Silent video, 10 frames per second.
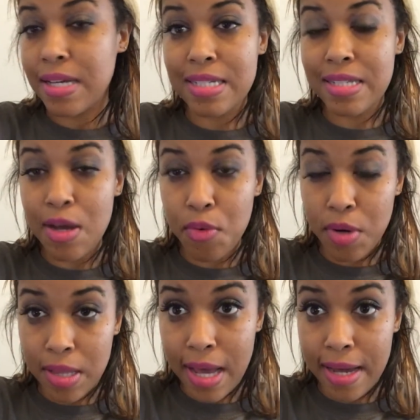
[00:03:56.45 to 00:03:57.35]
It's not going
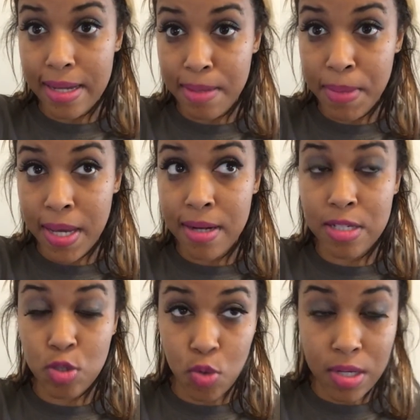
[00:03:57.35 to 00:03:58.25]
to lie. Amen.
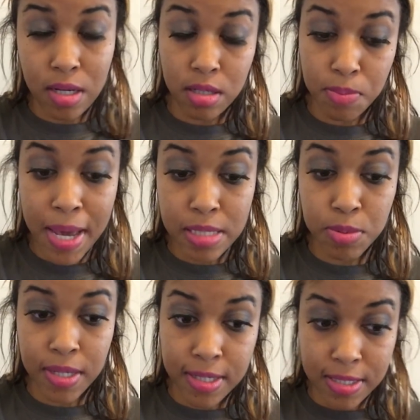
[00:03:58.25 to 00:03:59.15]
It's going to come to pass
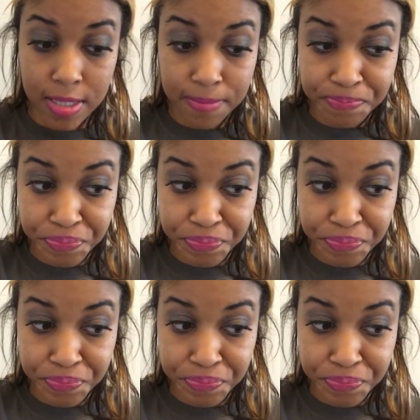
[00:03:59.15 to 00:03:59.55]
because